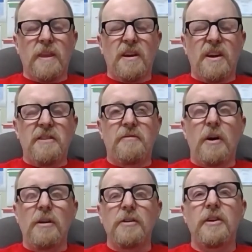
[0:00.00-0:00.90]
a
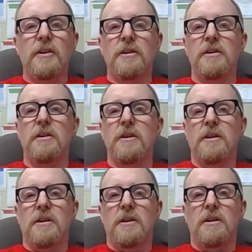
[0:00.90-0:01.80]
volunteer
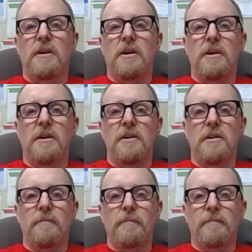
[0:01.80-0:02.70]
uh,
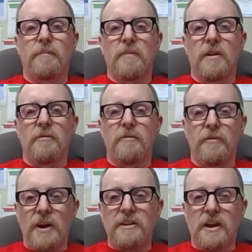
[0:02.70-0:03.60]

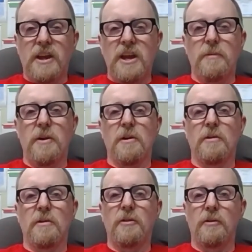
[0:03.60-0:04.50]
flight that came
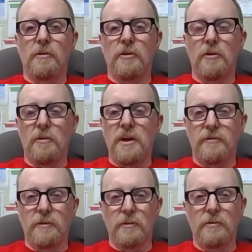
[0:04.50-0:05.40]
here to donate
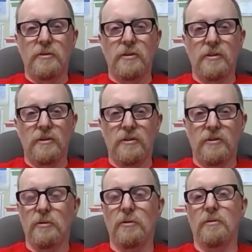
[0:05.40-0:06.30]
food
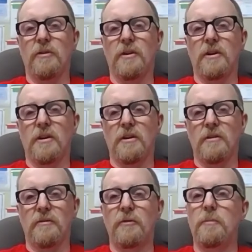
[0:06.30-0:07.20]
to
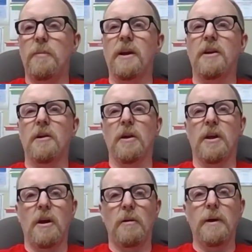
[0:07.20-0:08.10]
the food bank here in
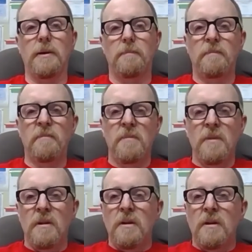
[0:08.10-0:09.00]
Iqaluit
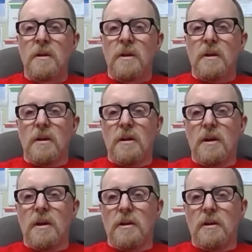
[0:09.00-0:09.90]

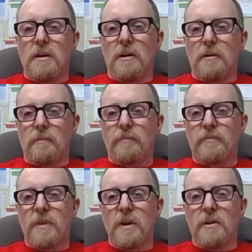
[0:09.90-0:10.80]
and uh,
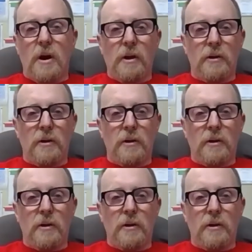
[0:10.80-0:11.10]
and all